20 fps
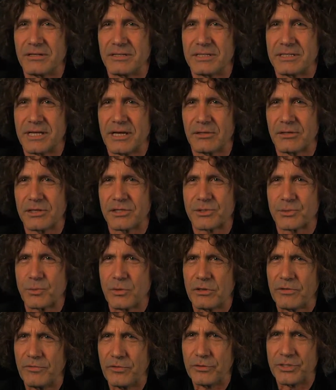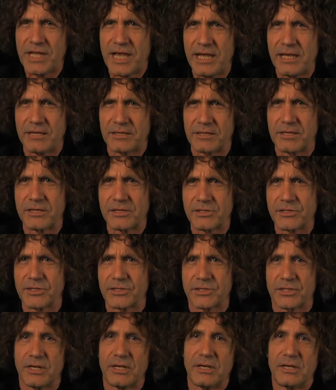tell us, well, if you take
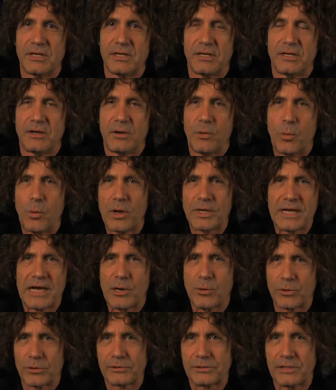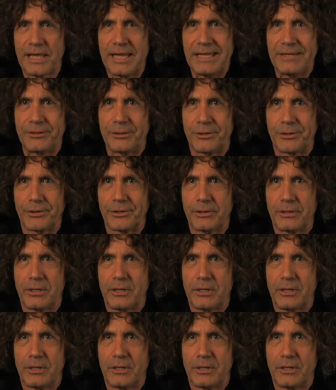this one hour later,